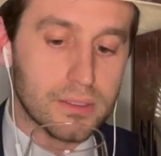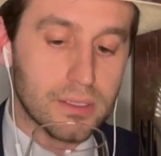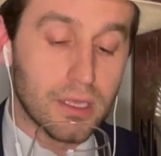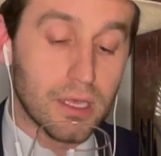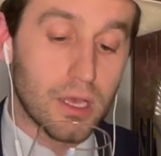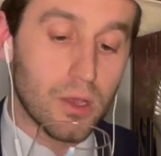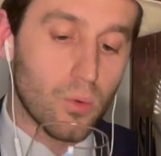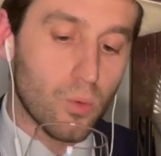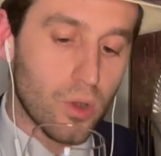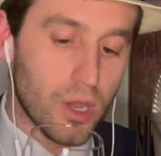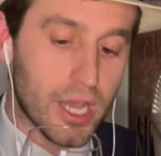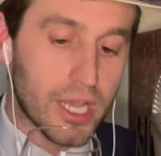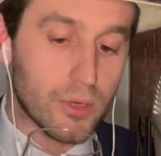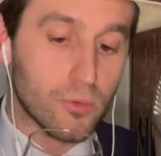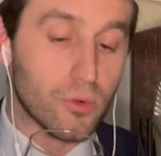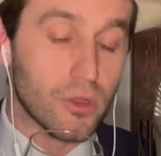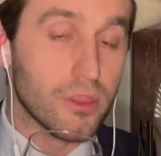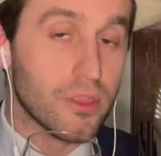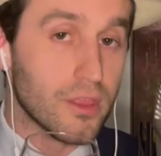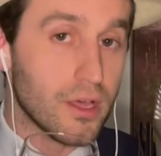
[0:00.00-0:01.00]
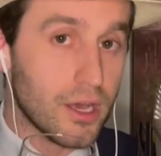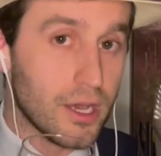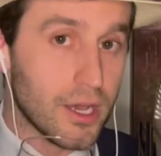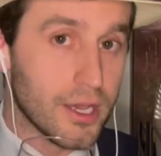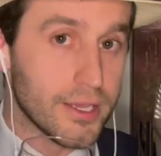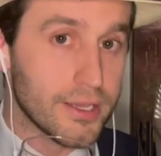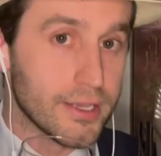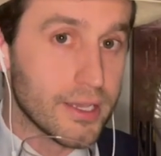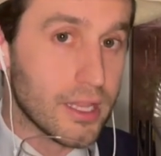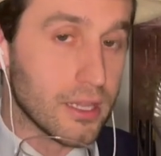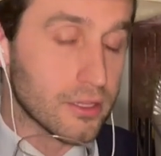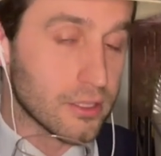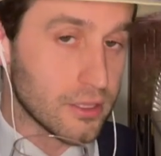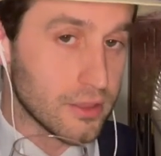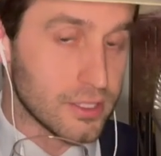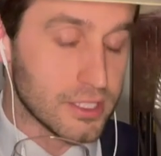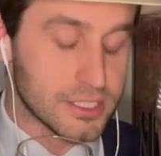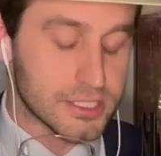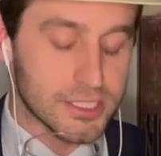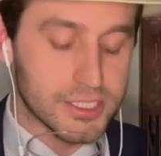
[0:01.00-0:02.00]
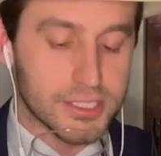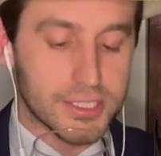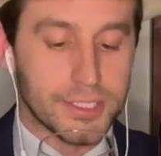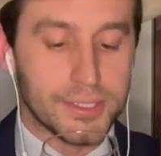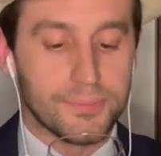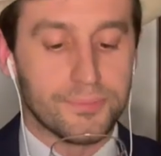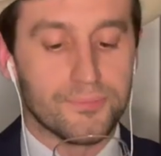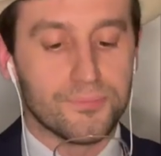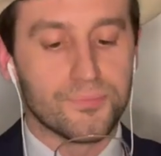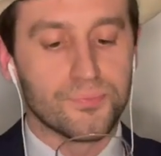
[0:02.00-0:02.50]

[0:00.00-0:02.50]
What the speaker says: a wine with high alkalicity.